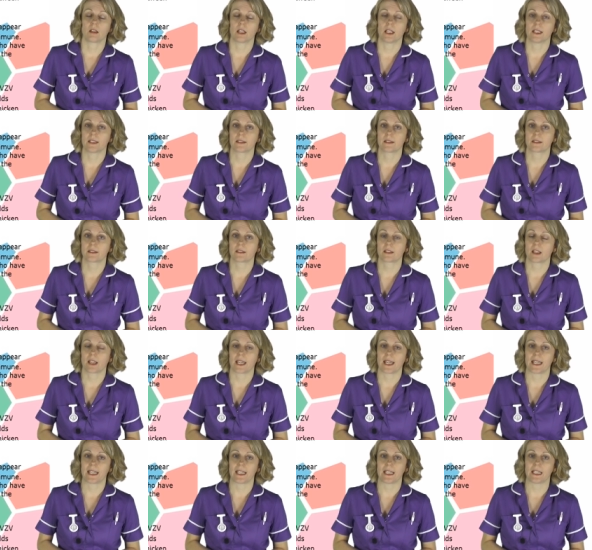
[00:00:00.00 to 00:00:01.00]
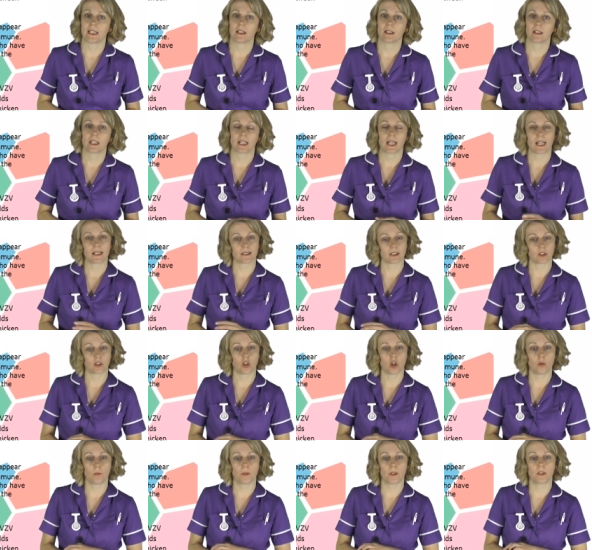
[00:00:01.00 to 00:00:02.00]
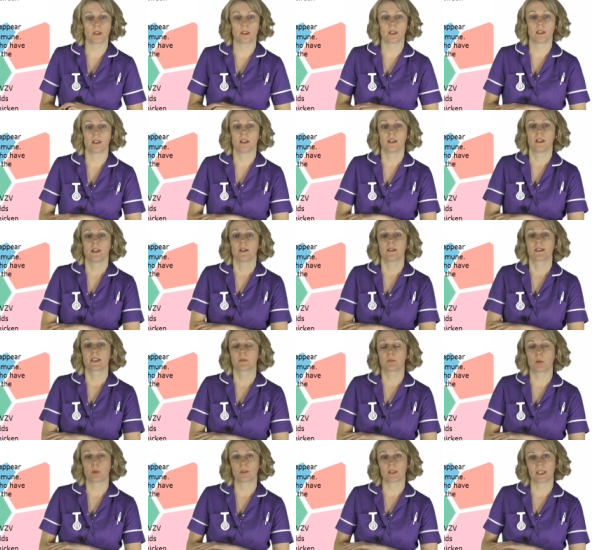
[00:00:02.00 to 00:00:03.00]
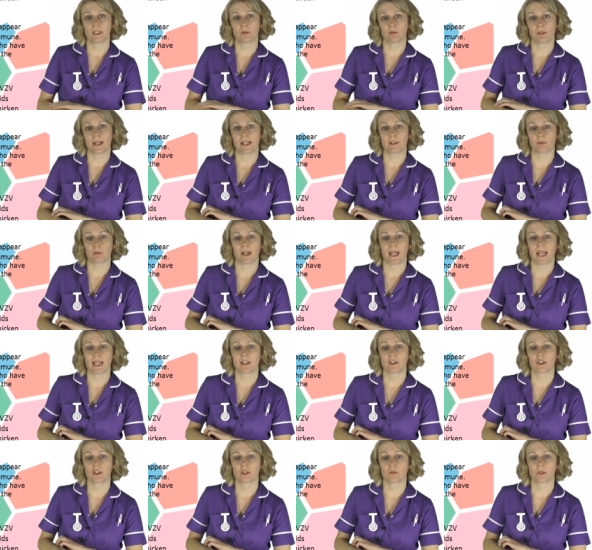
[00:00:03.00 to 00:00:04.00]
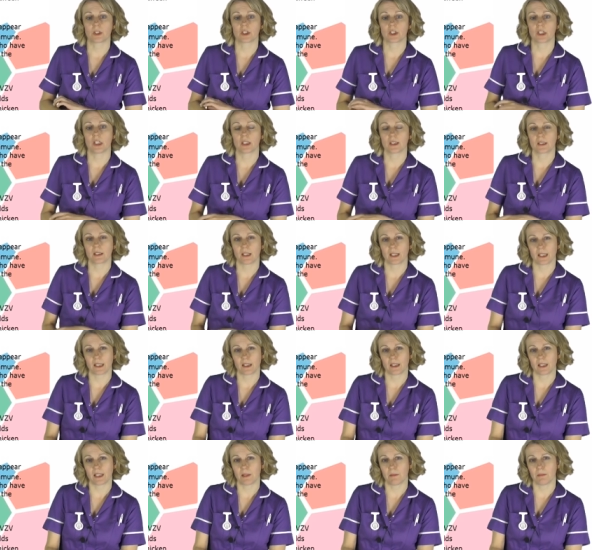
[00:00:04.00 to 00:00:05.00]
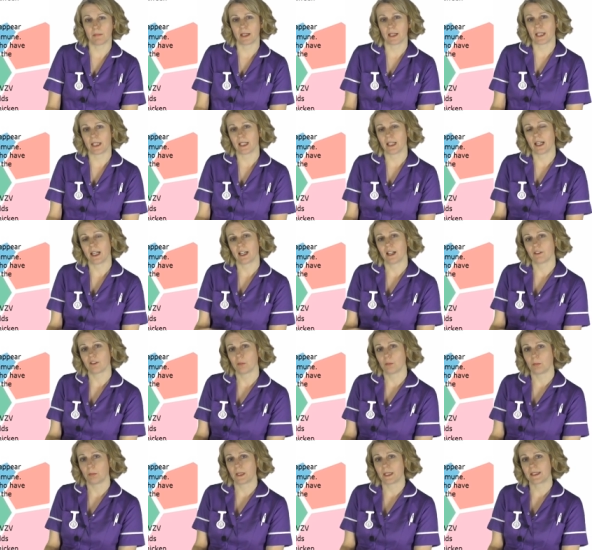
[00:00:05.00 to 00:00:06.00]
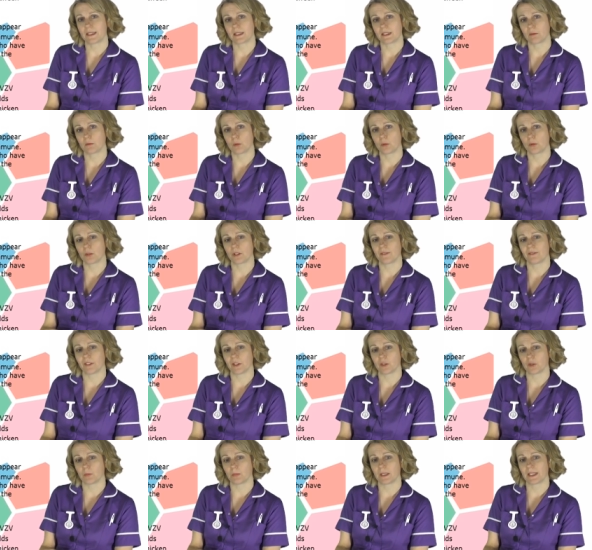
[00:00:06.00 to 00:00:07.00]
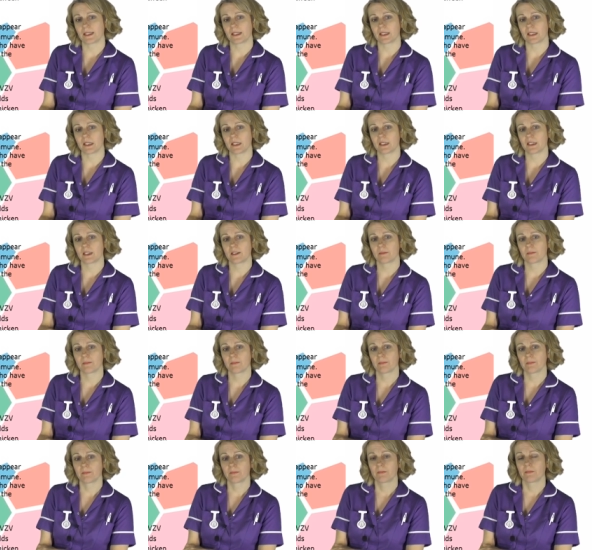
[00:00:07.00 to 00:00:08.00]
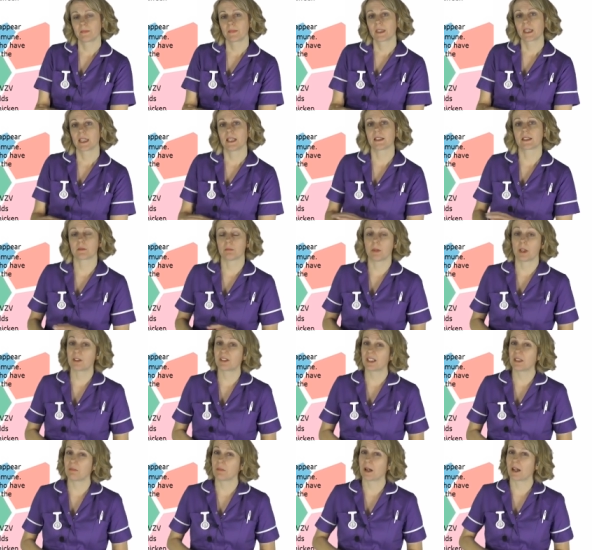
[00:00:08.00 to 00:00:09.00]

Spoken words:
It has a common spotty red rash which looks like it may have water-filled blisters. It's mostly